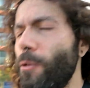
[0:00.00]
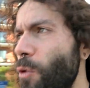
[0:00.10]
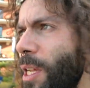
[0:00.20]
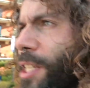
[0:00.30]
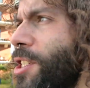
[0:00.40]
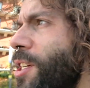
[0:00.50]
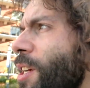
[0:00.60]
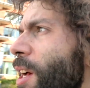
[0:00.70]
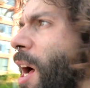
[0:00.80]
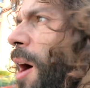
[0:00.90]
of Woolwich,
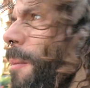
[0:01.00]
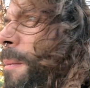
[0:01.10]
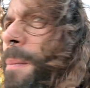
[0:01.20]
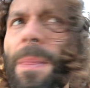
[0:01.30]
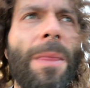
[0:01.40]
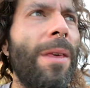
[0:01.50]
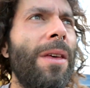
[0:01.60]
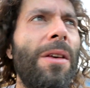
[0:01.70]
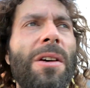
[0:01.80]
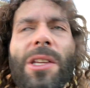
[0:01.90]

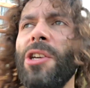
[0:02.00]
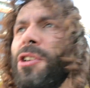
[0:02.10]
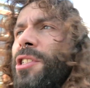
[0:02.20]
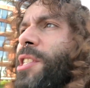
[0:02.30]
you can